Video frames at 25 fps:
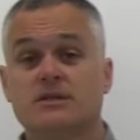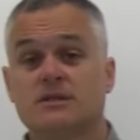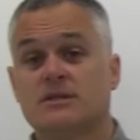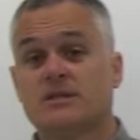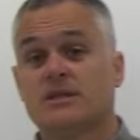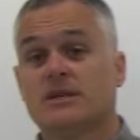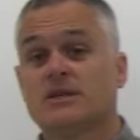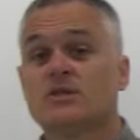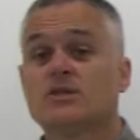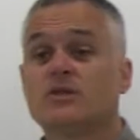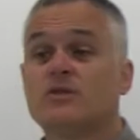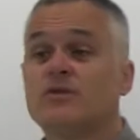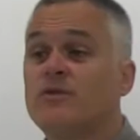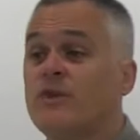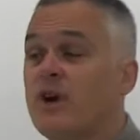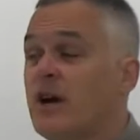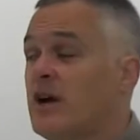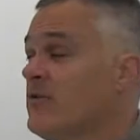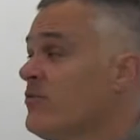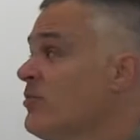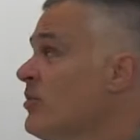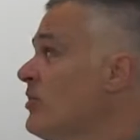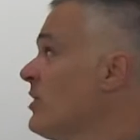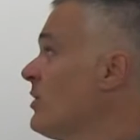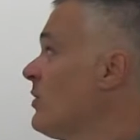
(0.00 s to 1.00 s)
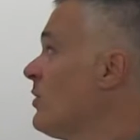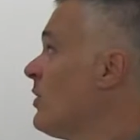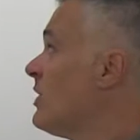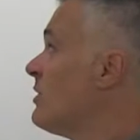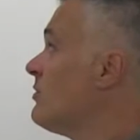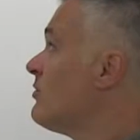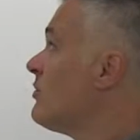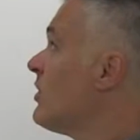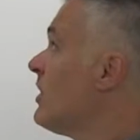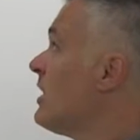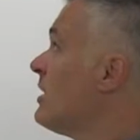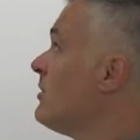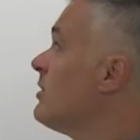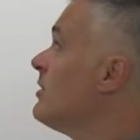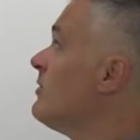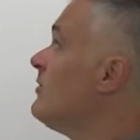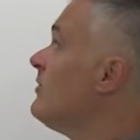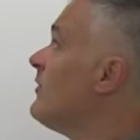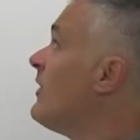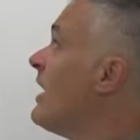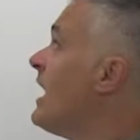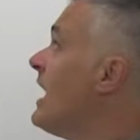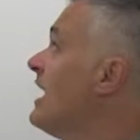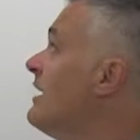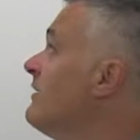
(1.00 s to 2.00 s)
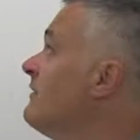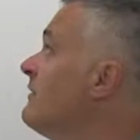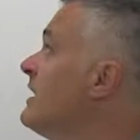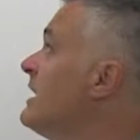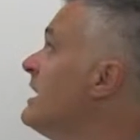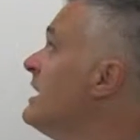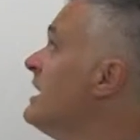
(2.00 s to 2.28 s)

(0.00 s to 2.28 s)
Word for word: is Section 5.1, Problem 5.